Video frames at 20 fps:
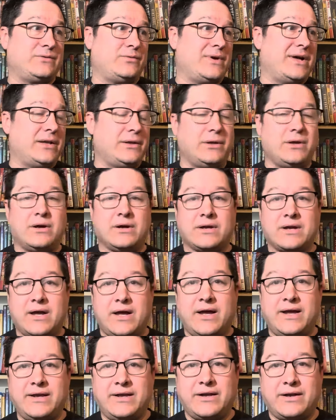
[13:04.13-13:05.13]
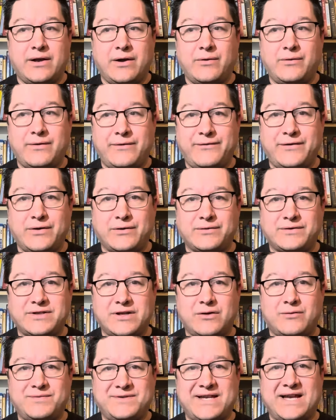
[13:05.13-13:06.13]
well, look, you know, if you're
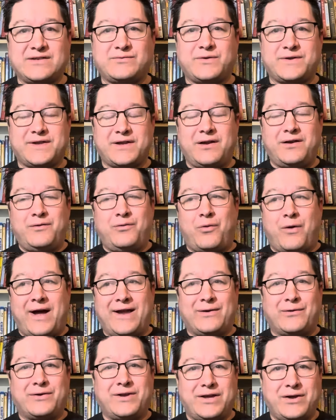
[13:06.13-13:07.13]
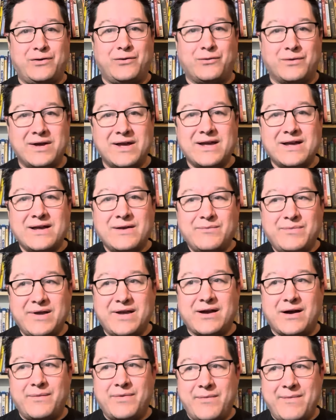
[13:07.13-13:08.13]
so obsessed with it, why don't you
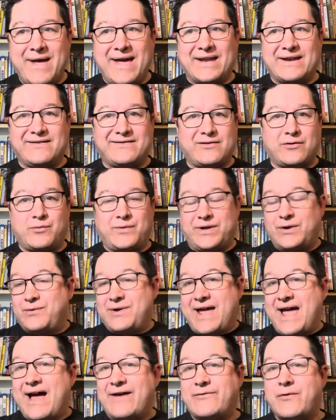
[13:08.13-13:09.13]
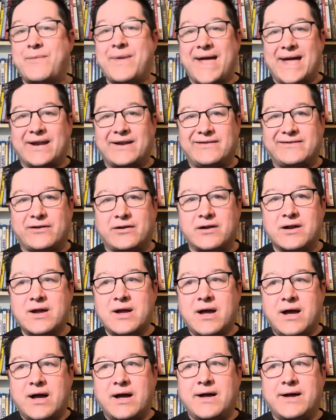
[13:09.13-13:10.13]
become the manager? We don't have a manager.
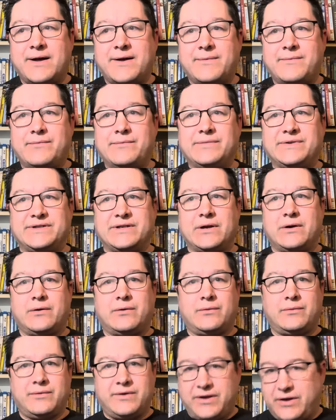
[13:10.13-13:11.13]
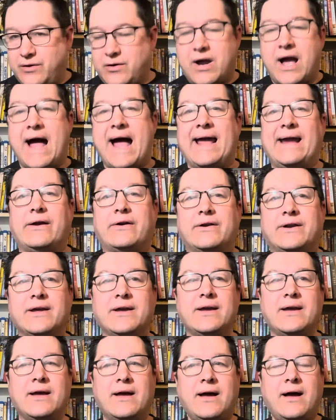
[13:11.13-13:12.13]
So you're hired.
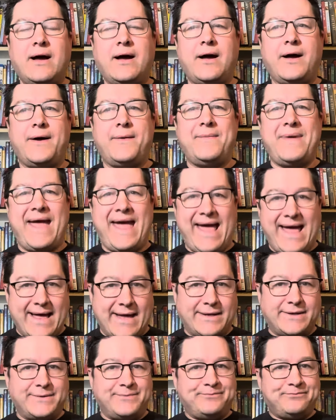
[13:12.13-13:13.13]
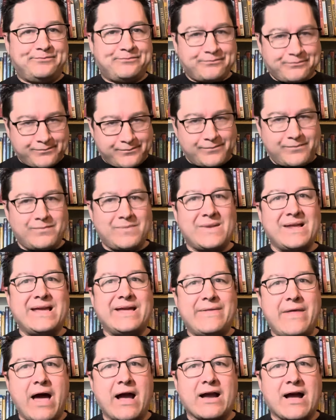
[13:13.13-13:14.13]
And
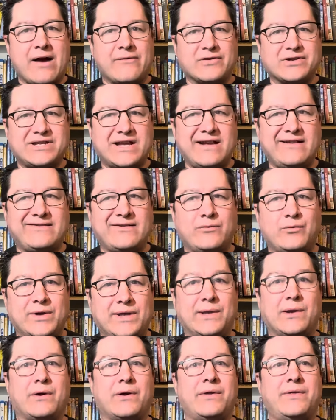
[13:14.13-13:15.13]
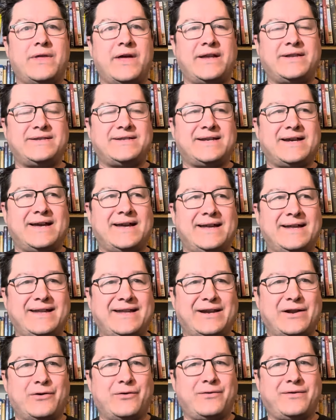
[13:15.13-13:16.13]
in that conversation, we learn that, you
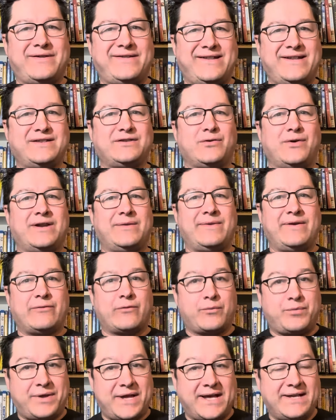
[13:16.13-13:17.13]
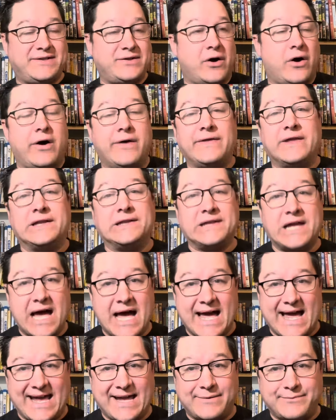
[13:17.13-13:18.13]
know, she's going to be replaced on the
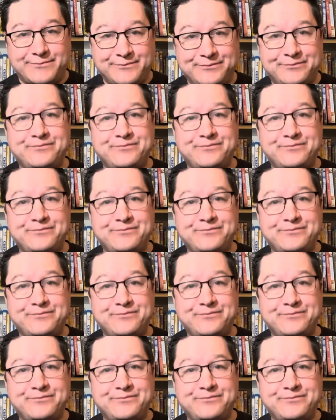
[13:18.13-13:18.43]
line.